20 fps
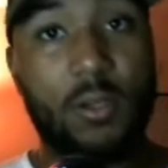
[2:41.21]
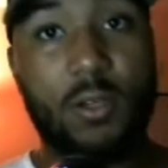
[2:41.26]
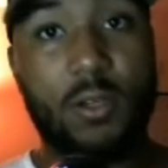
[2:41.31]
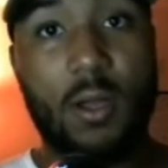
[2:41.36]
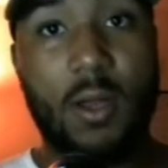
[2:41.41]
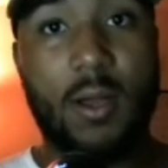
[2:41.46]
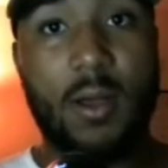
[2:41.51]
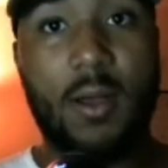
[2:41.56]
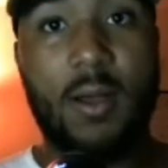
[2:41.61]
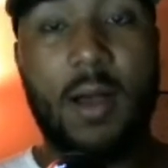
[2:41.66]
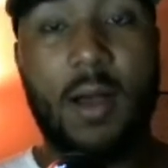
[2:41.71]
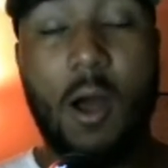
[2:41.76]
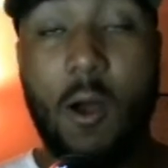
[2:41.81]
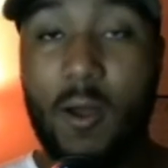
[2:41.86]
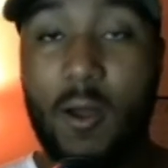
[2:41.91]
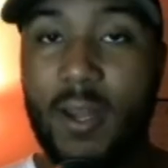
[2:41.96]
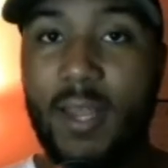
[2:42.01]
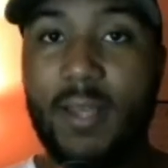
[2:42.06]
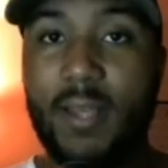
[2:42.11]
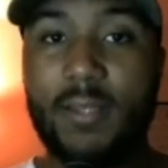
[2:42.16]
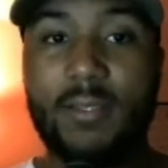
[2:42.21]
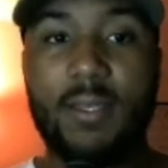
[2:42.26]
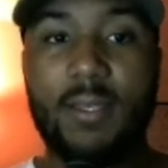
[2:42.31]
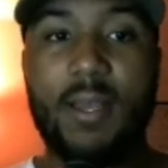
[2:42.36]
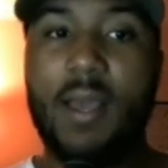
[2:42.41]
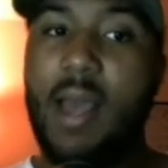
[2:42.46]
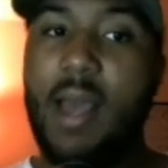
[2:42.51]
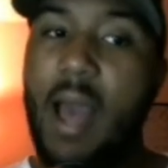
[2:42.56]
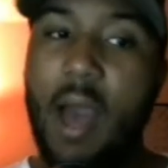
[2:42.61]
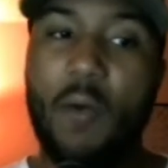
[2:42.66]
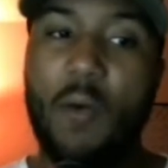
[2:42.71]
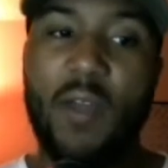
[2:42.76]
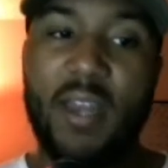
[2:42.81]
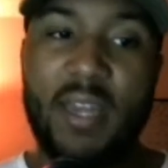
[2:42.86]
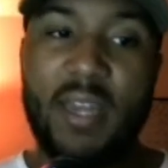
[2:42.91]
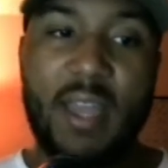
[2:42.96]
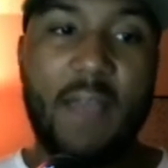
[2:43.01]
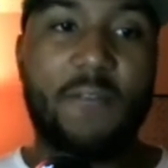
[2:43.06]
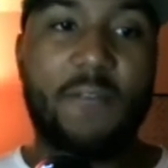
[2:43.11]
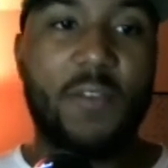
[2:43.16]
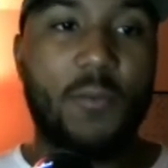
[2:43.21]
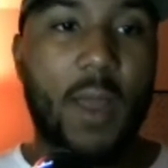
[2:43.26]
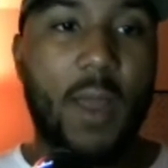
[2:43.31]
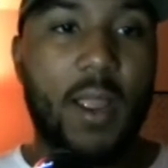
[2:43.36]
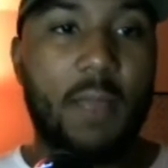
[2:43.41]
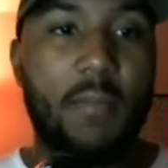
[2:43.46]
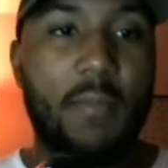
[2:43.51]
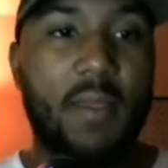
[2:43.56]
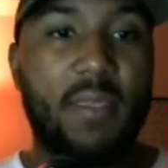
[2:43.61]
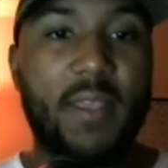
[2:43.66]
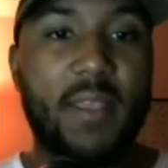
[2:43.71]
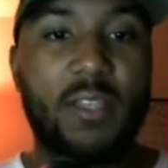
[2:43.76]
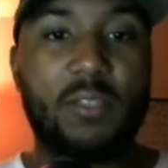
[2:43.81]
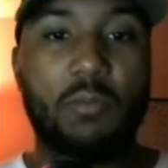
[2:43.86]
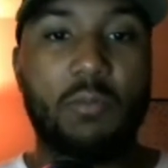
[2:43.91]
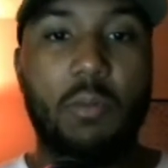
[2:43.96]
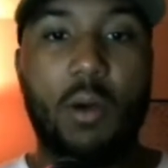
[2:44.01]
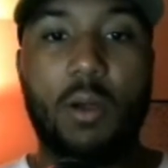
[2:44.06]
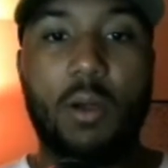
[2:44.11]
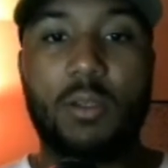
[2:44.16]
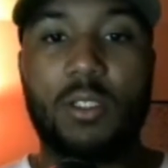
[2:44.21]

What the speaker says: audience, I would definitely recommend this book.